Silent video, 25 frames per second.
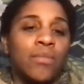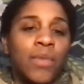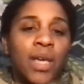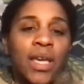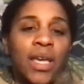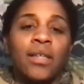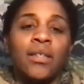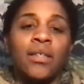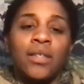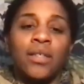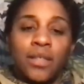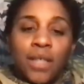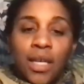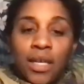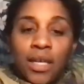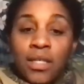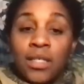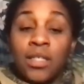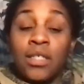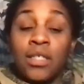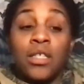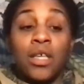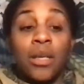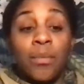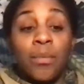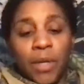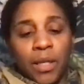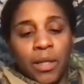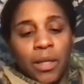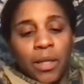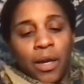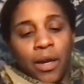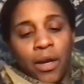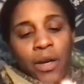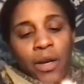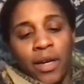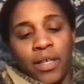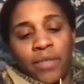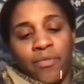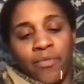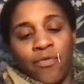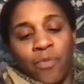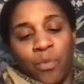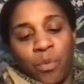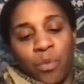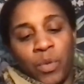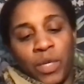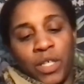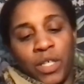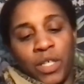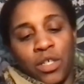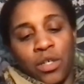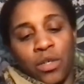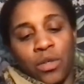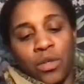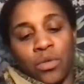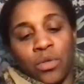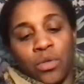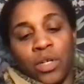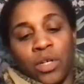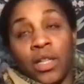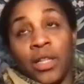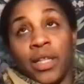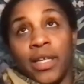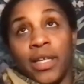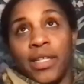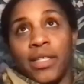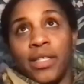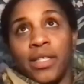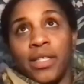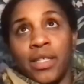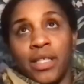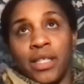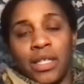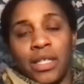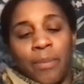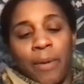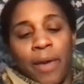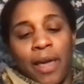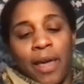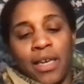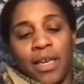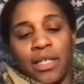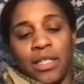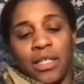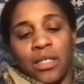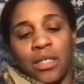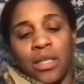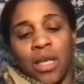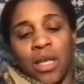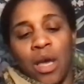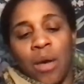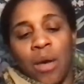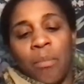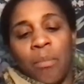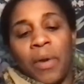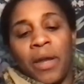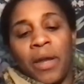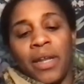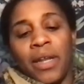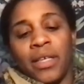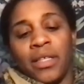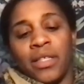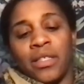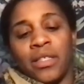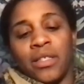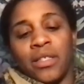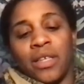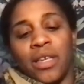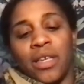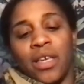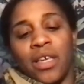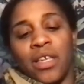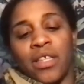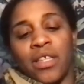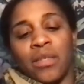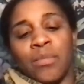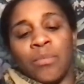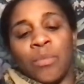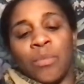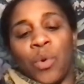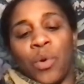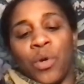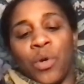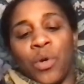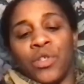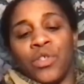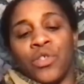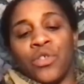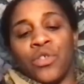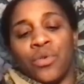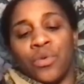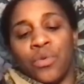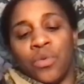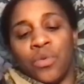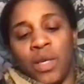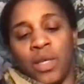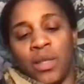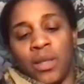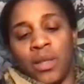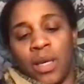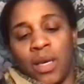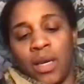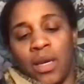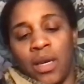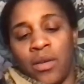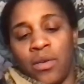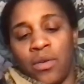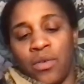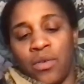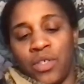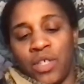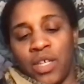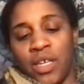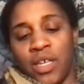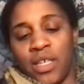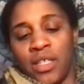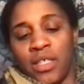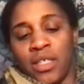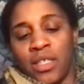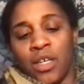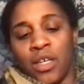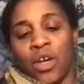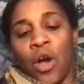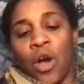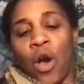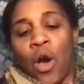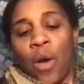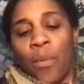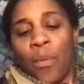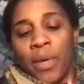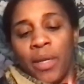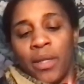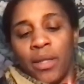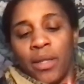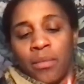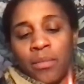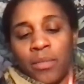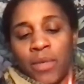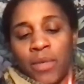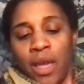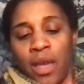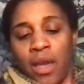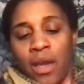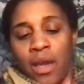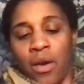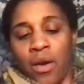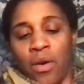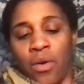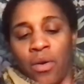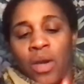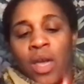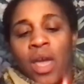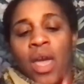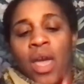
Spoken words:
It's similar in which it'll cleanse the space, but it's more soothing the energies and calming them down